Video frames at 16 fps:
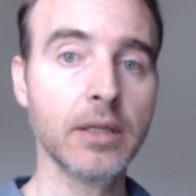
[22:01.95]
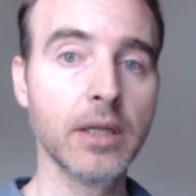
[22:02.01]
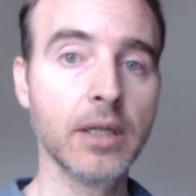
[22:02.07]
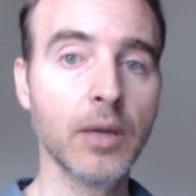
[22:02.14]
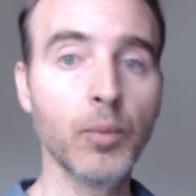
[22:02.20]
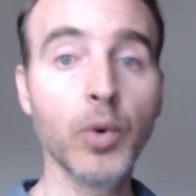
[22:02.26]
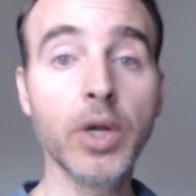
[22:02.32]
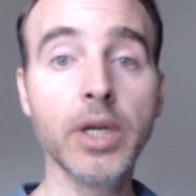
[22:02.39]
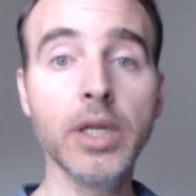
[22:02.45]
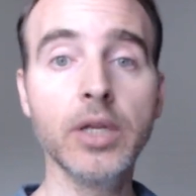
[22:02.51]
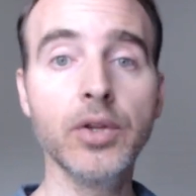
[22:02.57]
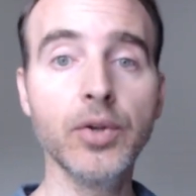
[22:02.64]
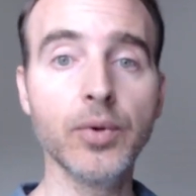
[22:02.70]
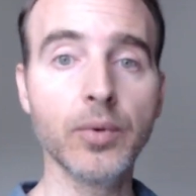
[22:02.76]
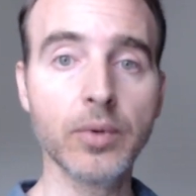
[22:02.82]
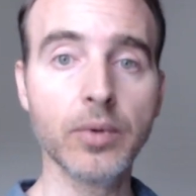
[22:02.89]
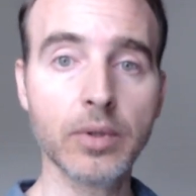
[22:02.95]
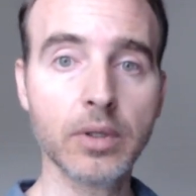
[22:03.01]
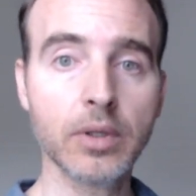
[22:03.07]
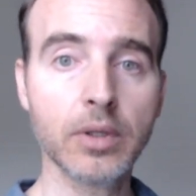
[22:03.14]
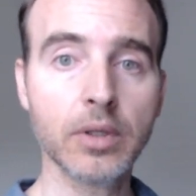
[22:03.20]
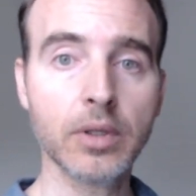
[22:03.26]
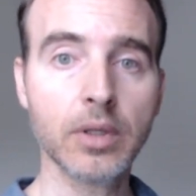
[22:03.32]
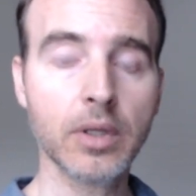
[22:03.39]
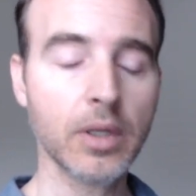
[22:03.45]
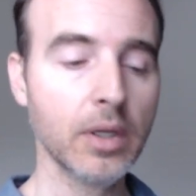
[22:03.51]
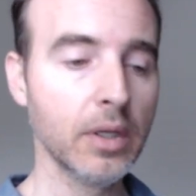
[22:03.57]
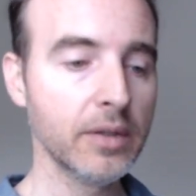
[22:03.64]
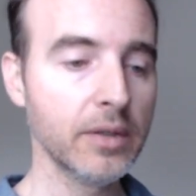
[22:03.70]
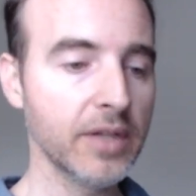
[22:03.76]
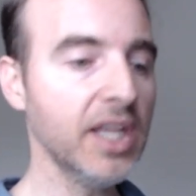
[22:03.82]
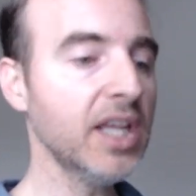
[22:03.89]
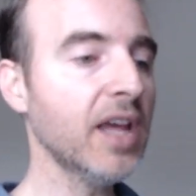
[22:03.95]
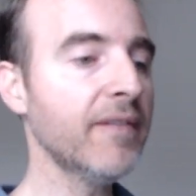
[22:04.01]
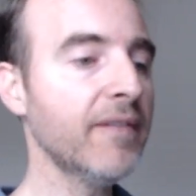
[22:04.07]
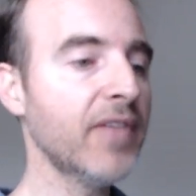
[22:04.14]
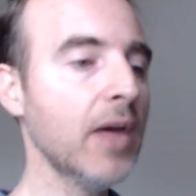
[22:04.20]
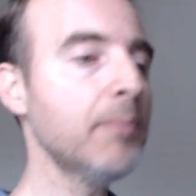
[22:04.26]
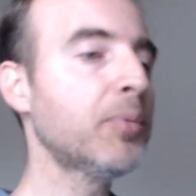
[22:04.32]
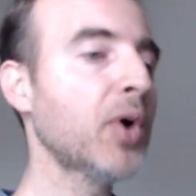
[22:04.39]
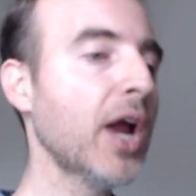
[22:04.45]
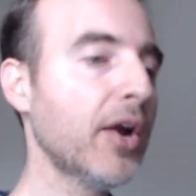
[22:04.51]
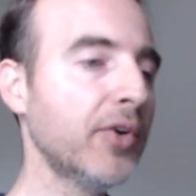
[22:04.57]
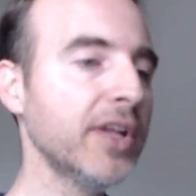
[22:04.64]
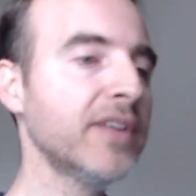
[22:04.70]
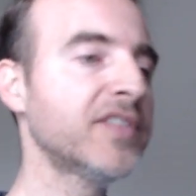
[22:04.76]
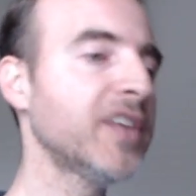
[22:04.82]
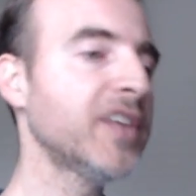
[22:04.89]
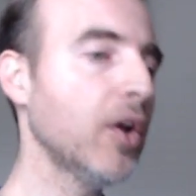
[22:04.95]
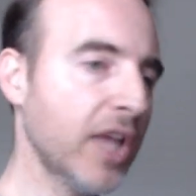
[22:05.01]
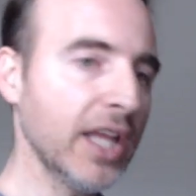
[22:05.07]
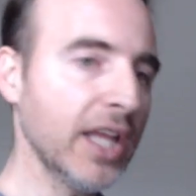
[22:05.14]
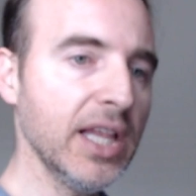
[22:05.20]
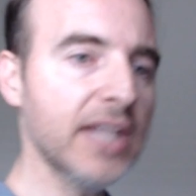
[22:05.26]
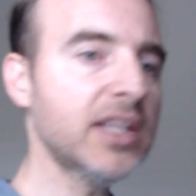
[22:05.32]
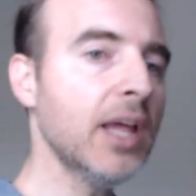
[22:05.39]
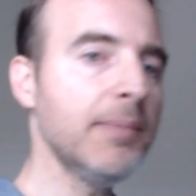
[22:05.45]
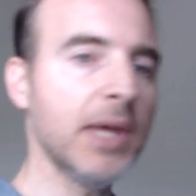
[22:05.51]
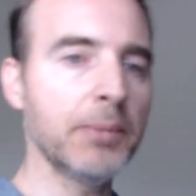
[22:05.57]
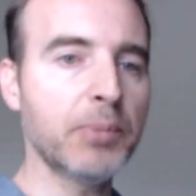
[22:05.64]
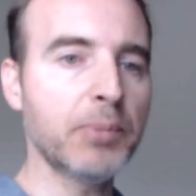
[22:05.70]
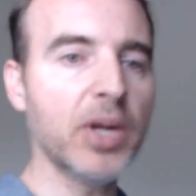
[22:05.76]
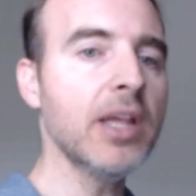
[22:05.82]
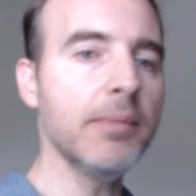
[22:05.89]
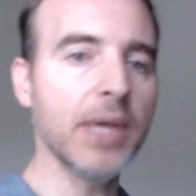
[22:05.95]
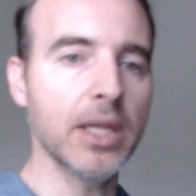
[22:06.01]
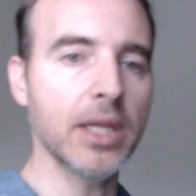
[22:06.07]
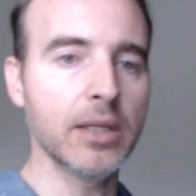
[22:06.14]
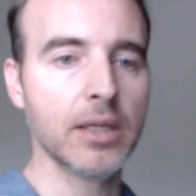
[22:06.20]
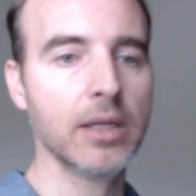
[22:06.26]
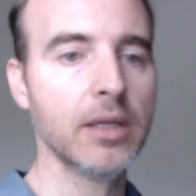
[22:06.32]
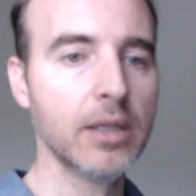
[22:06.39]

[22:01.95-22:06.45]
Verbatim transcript: And what did he do? Did he give them priority and say, okay, let them in, bring them in,